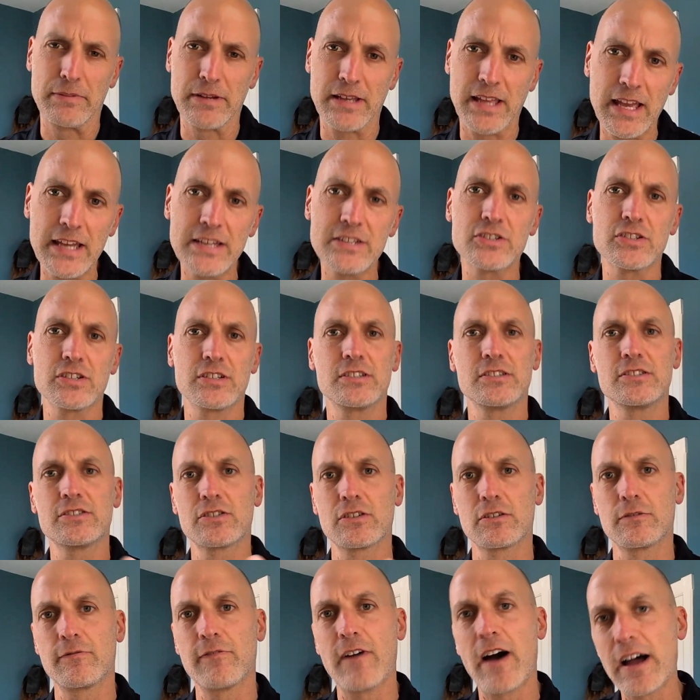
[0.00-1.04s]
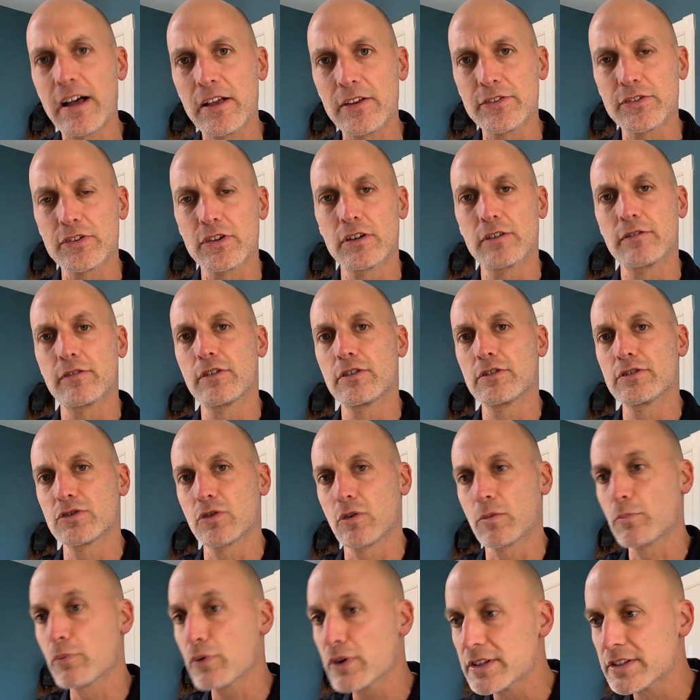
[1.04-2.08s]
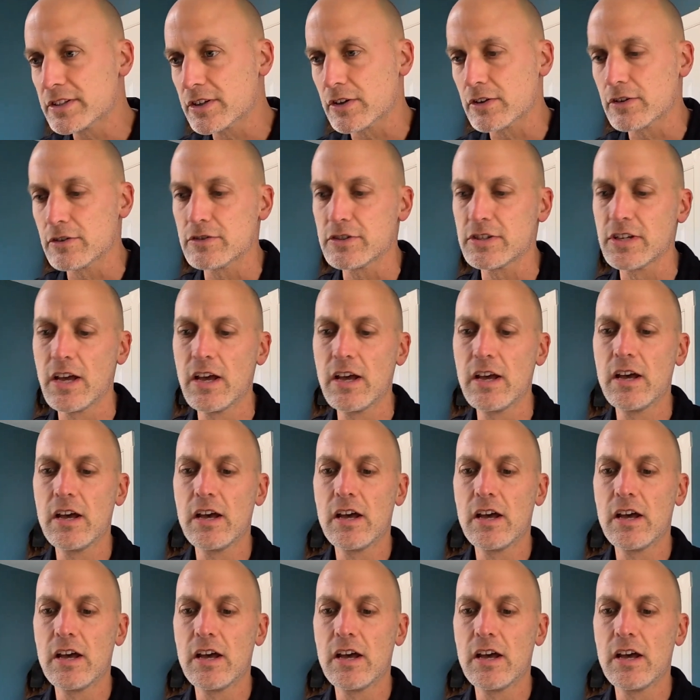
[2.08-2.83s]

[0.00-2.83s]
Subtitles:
applications or file servers or printers,